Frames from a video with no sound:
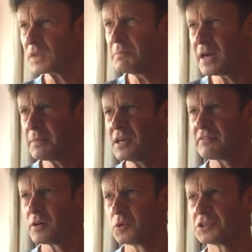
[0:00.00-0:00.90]
Maybe
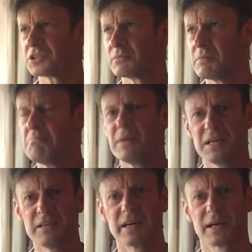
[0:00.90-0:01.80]
if I wanted some
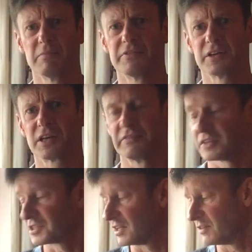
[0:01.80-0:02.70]
immediate comfort, go for
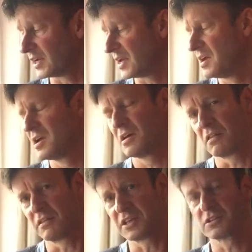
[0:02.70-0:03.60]
the Salvaille.
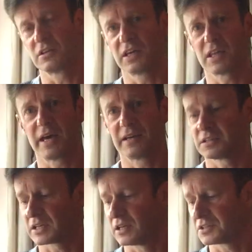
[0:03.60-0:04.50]
This, on the other hand,
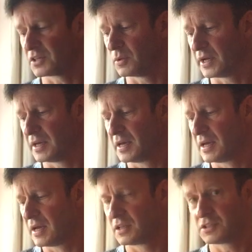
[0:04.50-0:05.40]
is the classier wine.
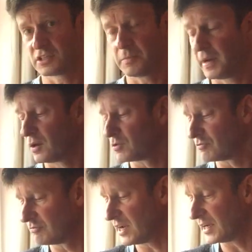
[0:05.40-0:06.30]
Terciopelo,
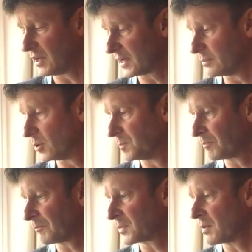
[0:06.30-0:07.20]
really likeable.
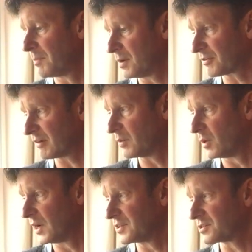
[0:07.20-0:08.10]
Both great
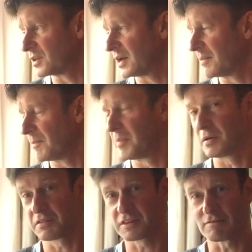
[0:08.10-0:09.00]
wines,
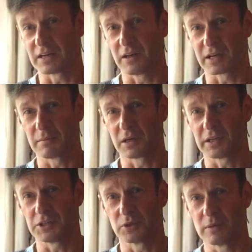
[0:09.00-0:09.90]
both thoroughly likeable and
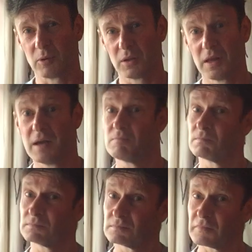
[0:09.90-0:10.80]
enjoyable.
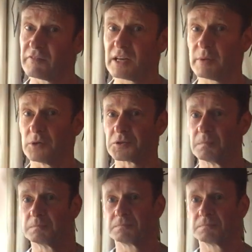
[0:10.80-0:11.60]
Philly Boots.